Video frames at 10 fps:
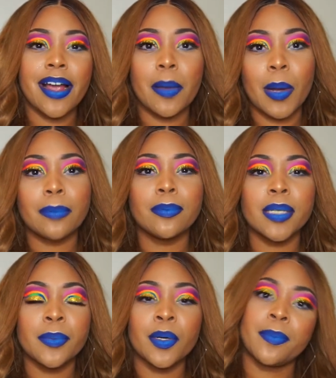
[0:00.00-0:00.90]
I
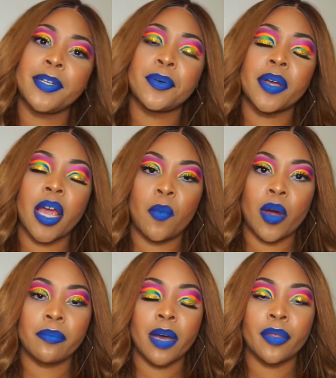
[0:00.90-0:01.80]
probably will be doing a
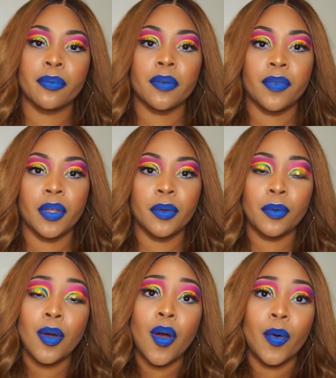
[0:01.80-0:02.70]
1 month
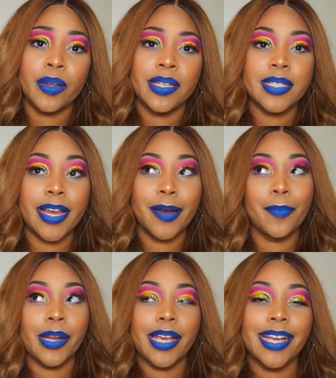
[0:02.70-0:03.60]
review on this hair
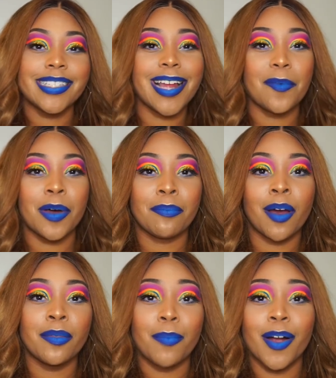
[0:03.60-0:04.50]
when it hits that 1
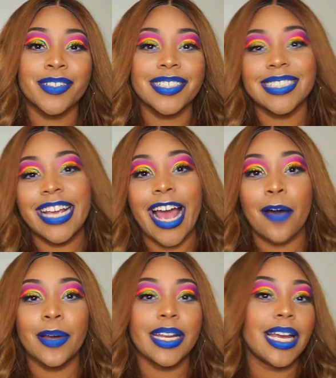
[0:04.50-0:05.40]
month mark to see
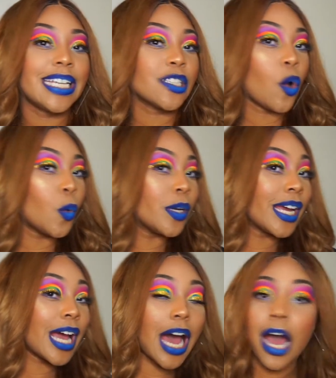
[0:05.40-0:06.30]
how it is
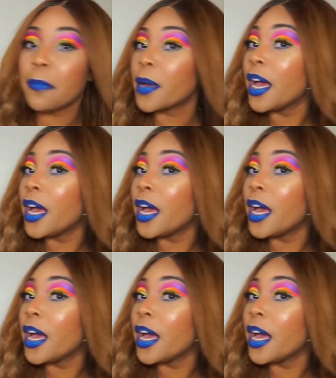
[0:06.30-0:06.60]
holding up.